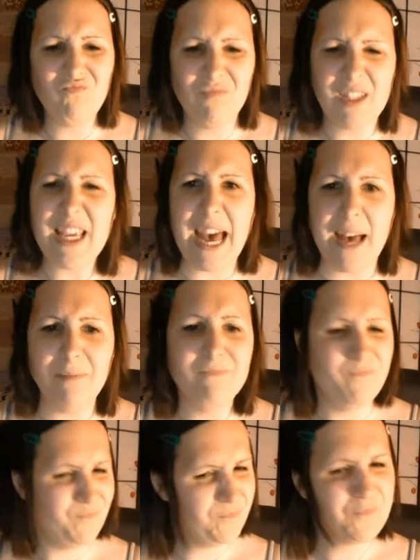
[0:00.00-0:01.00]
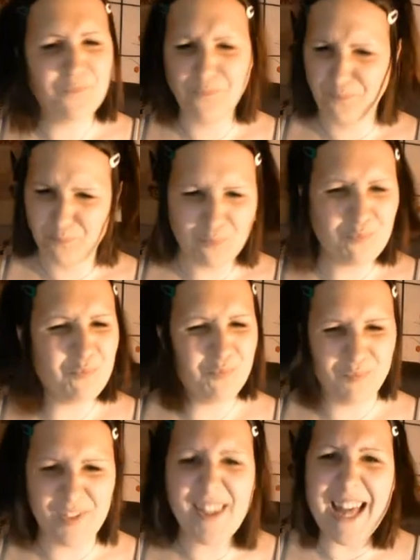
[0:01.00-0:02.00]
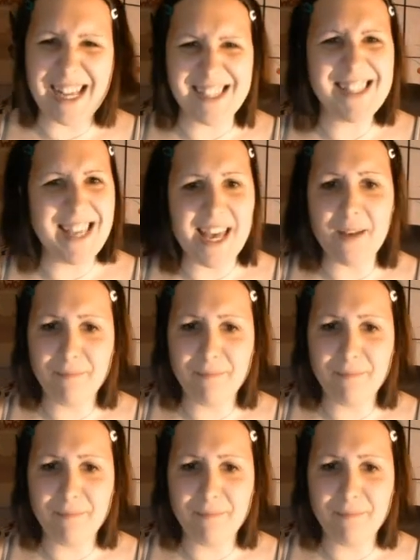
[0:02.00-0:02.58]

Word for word: Yeah. That's it.